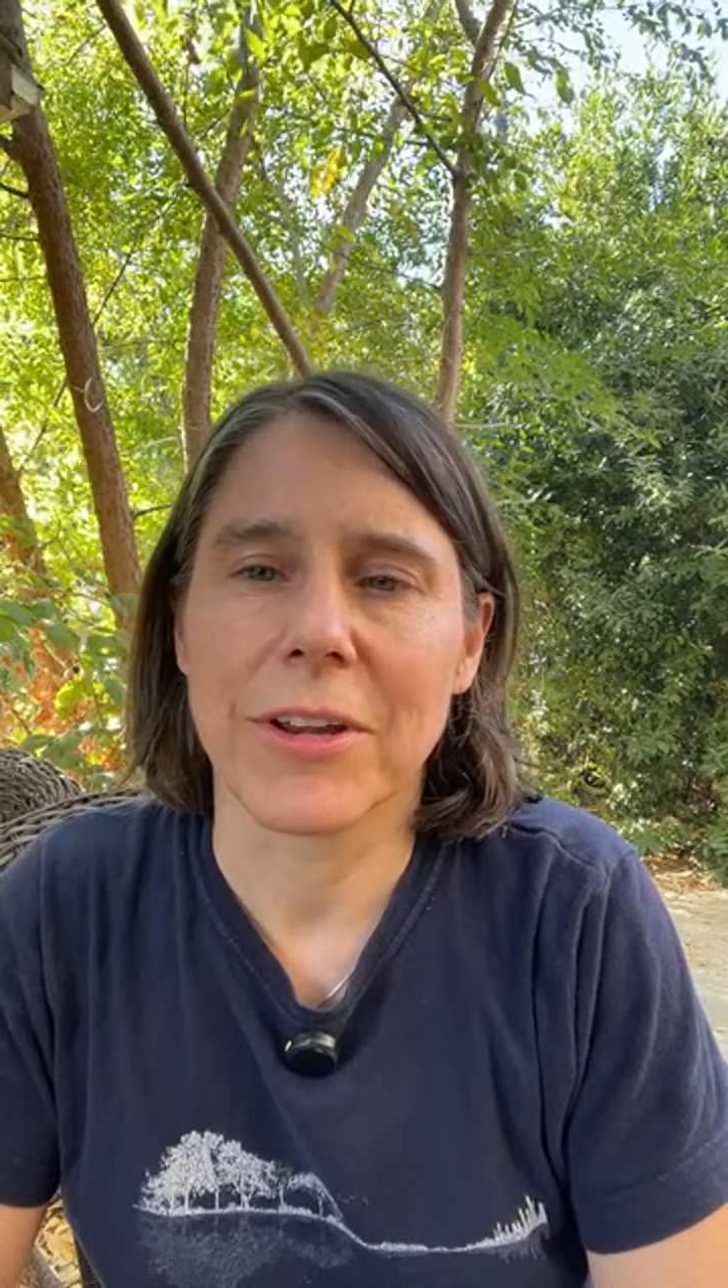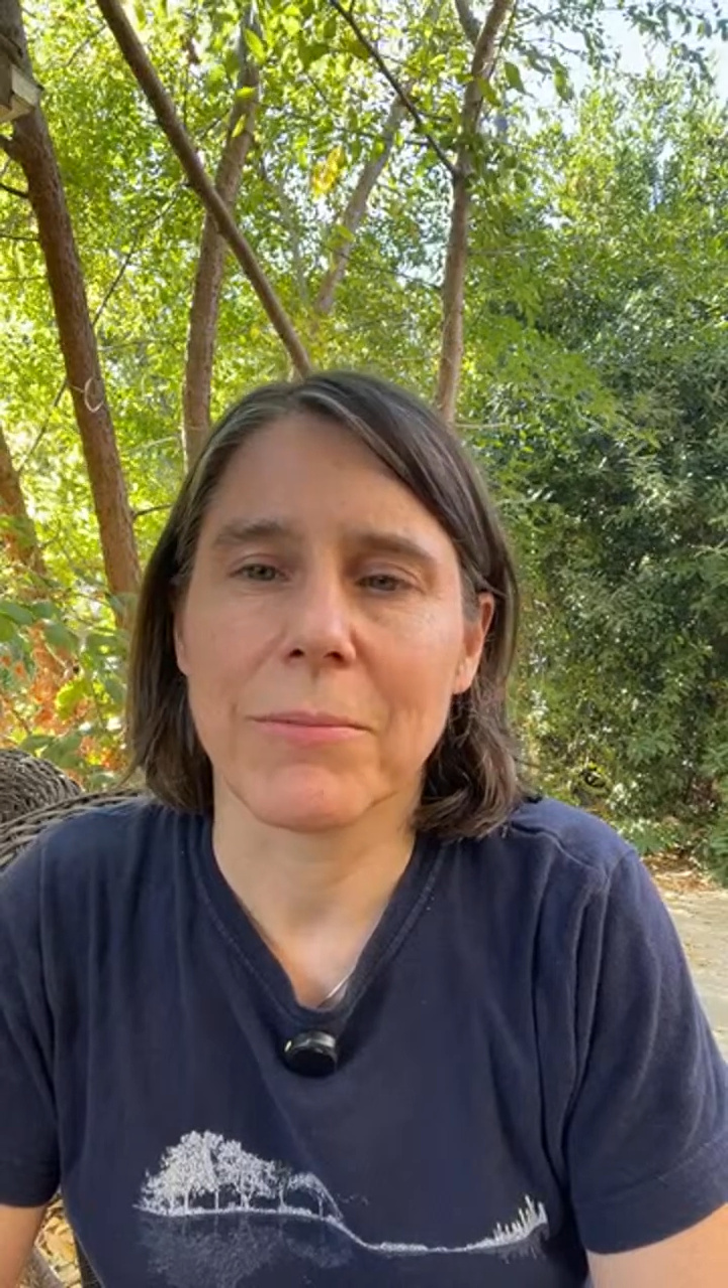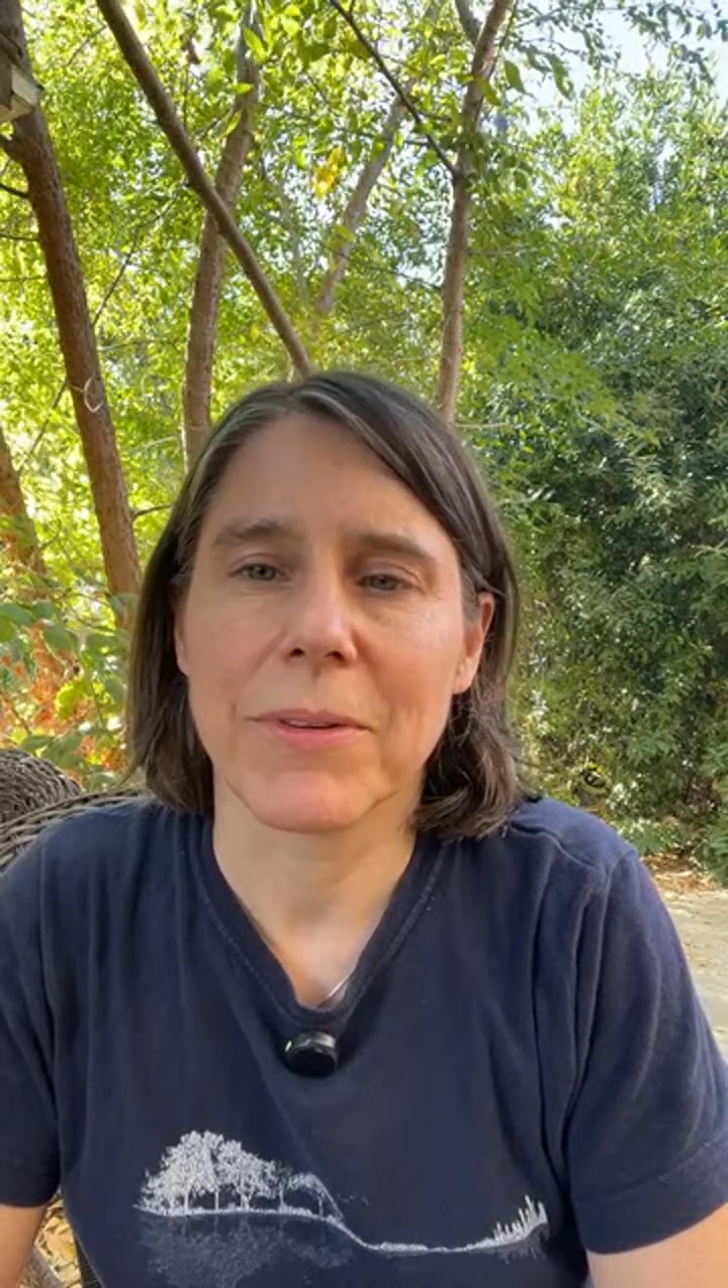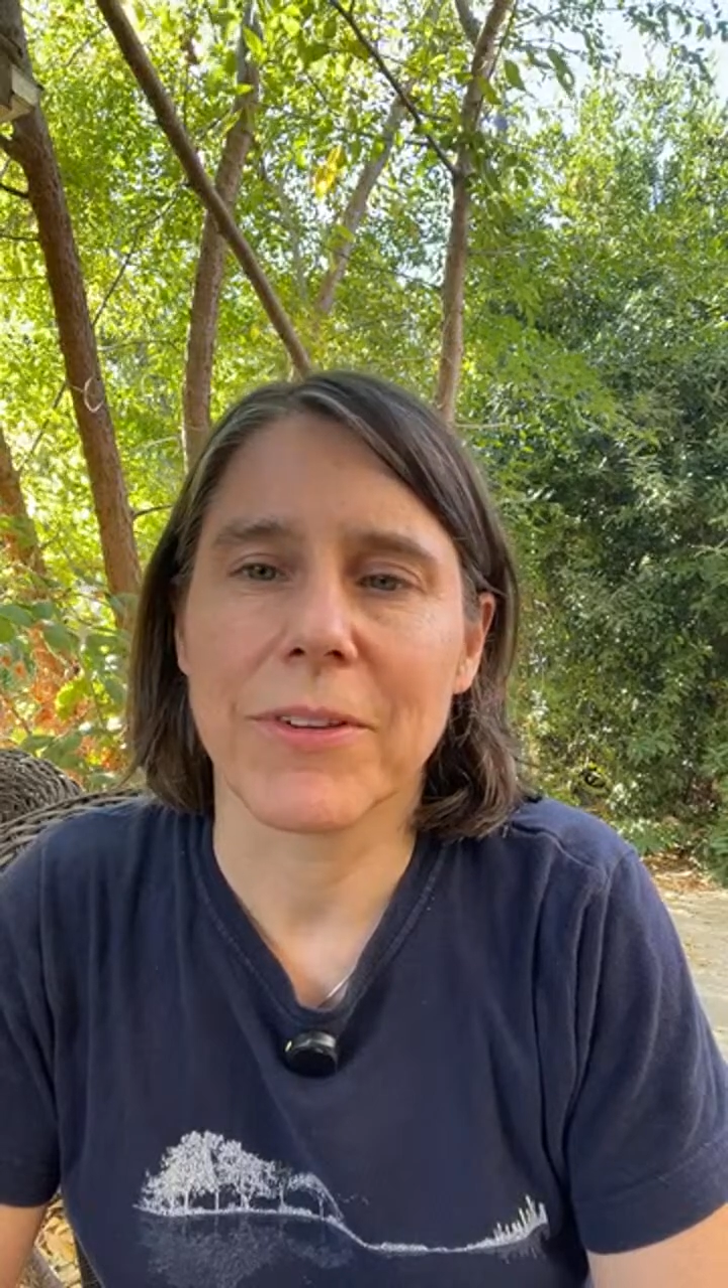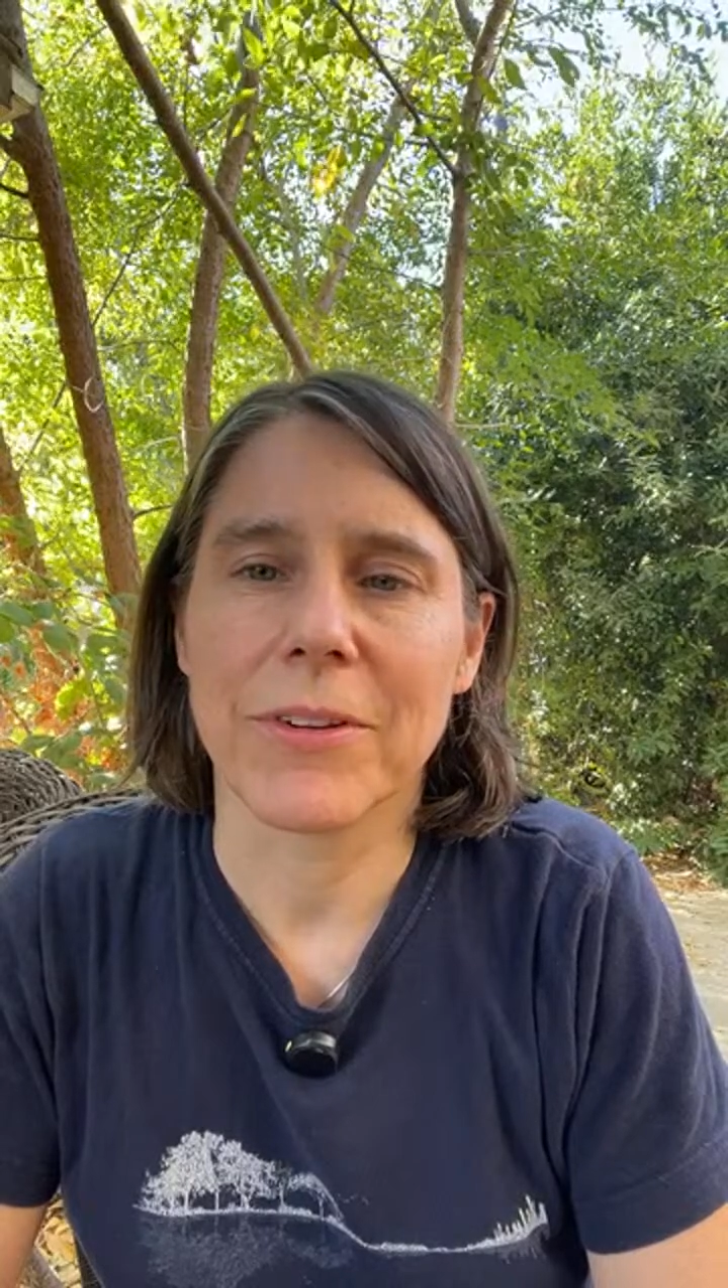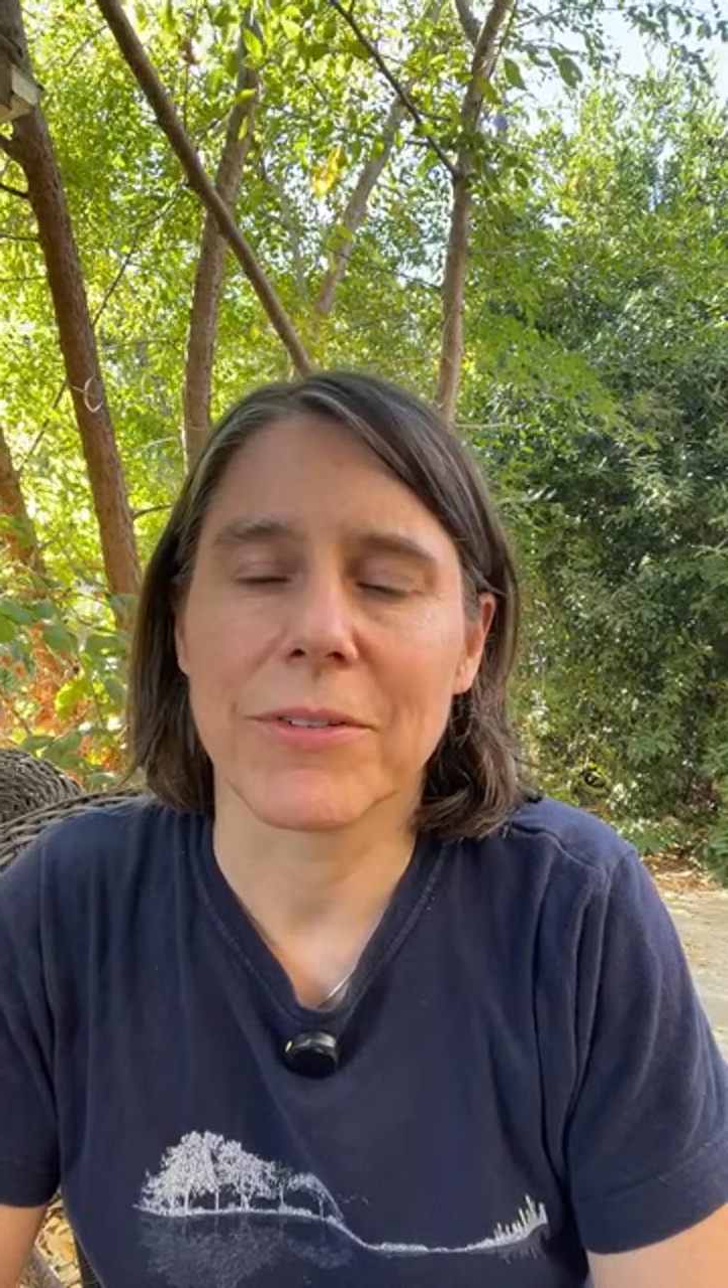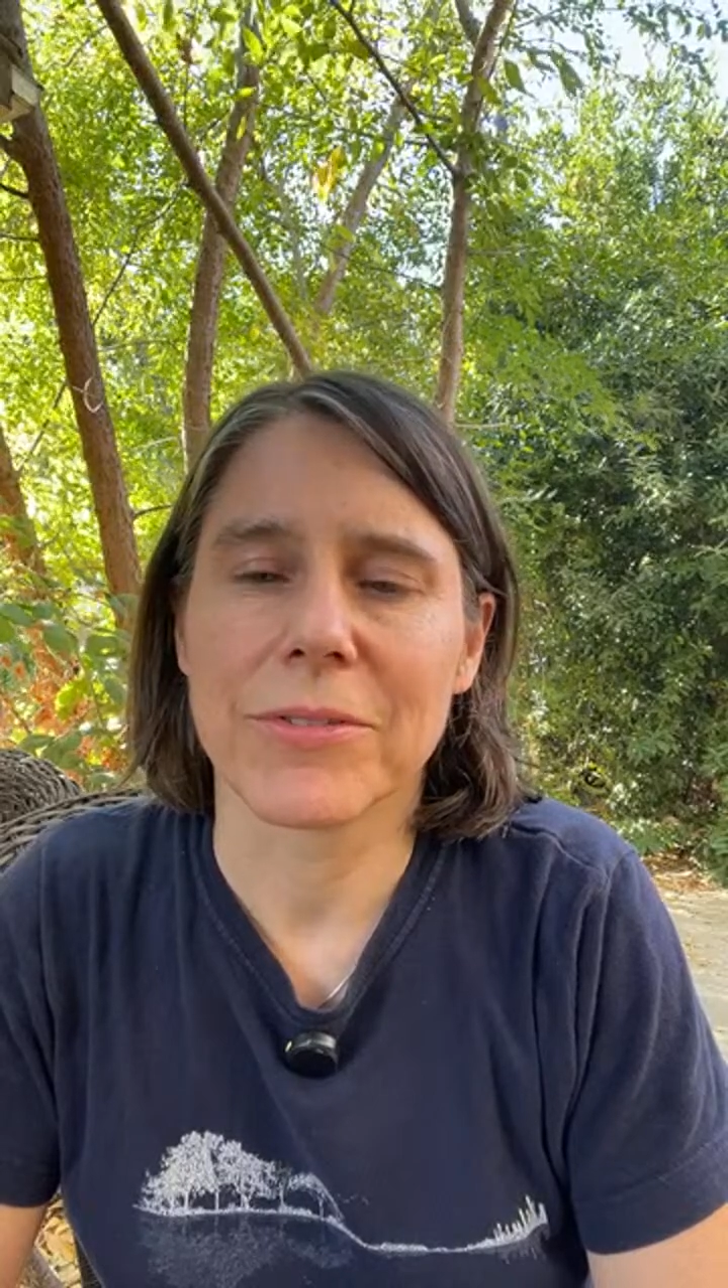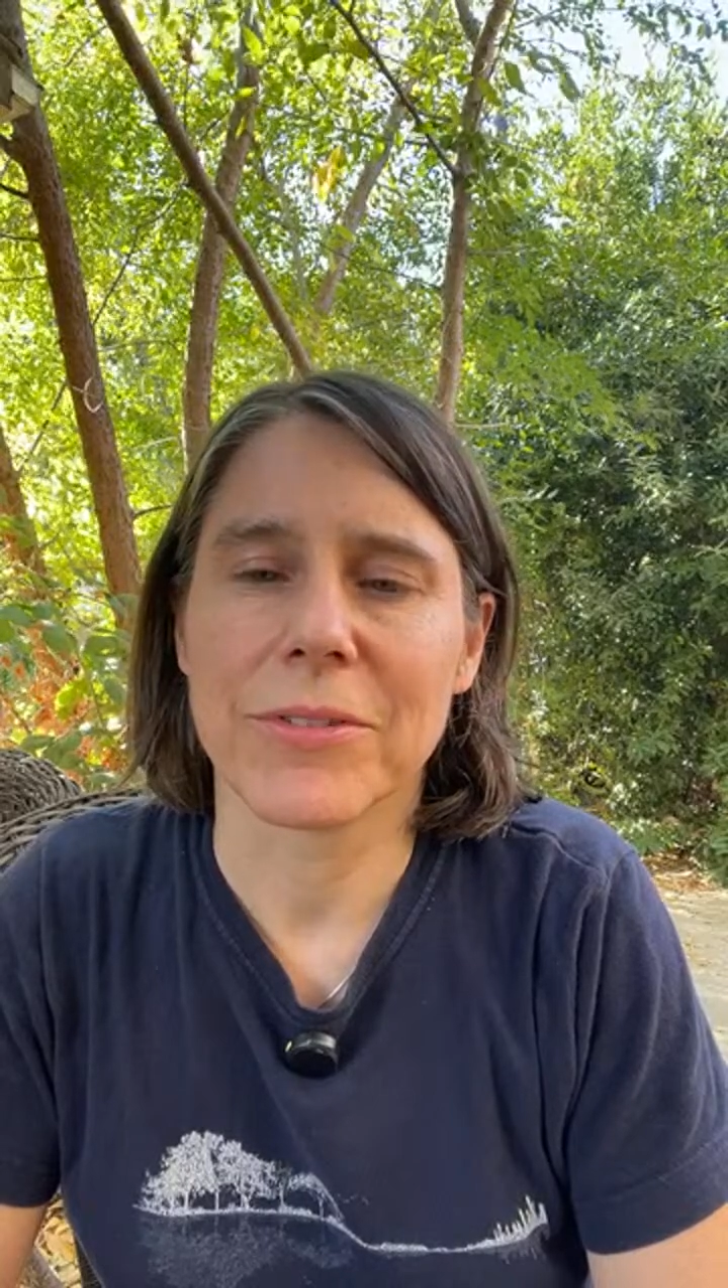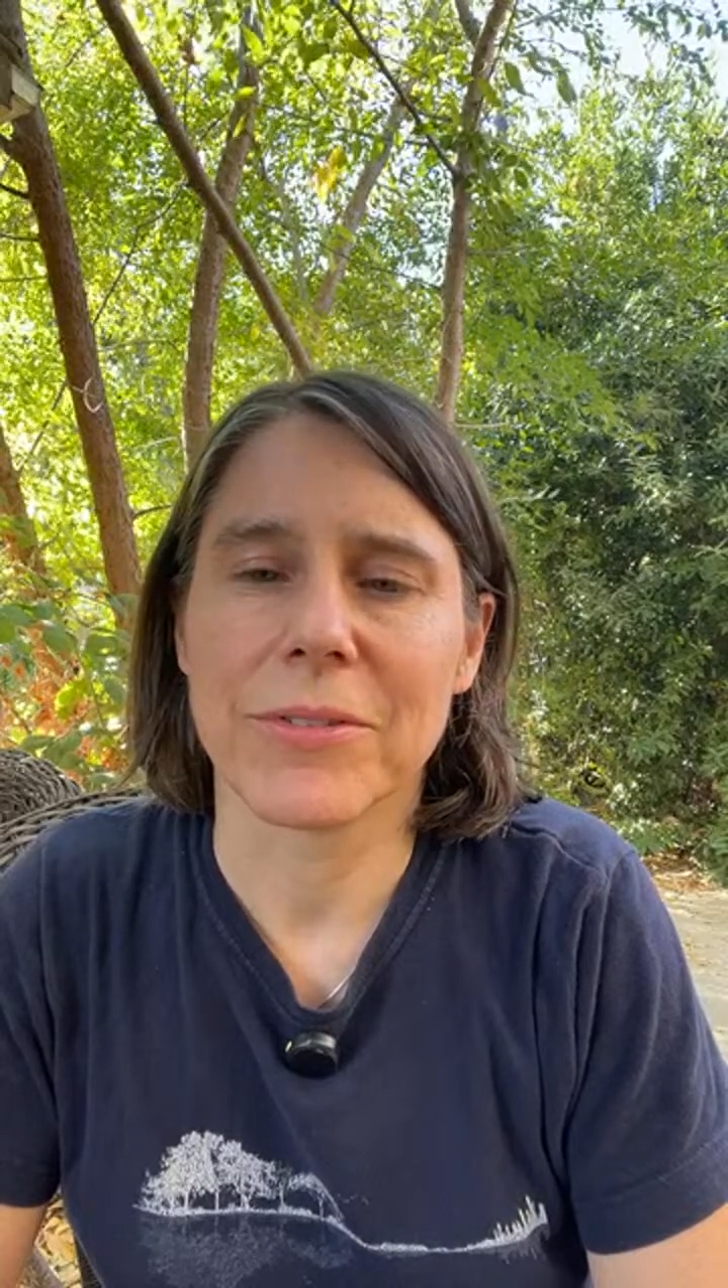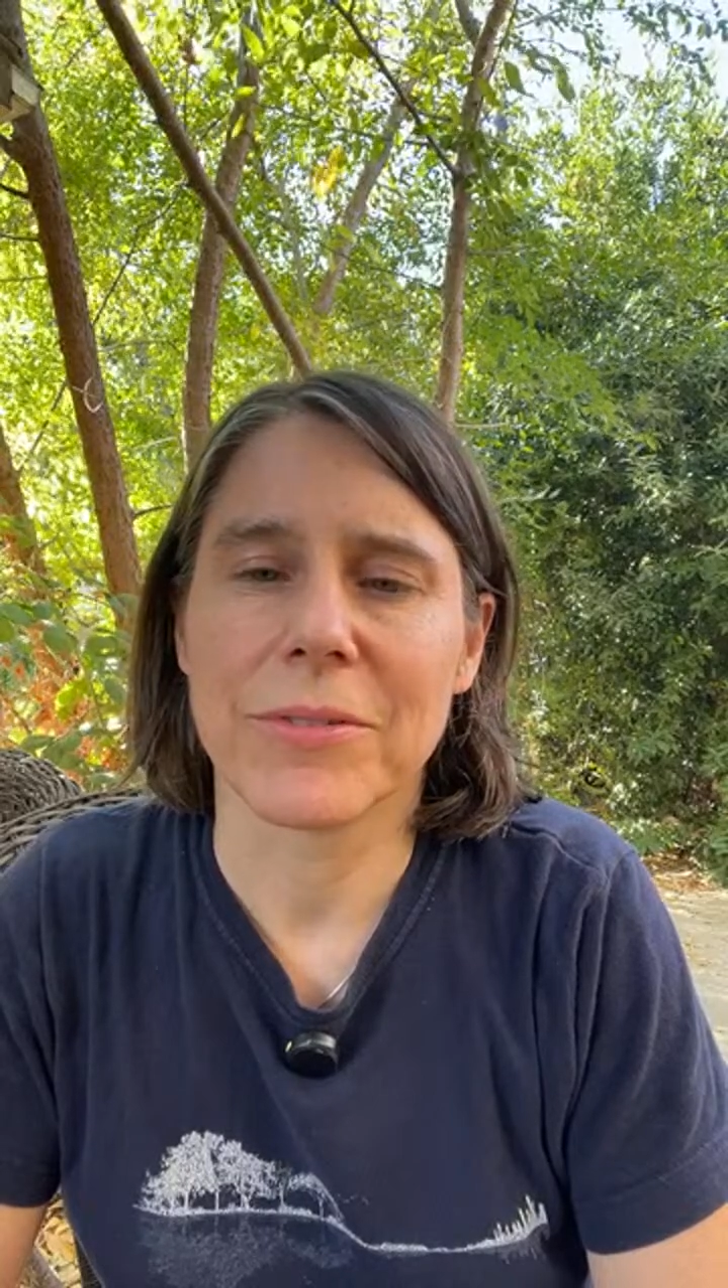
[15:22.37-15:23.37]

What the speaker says: and then also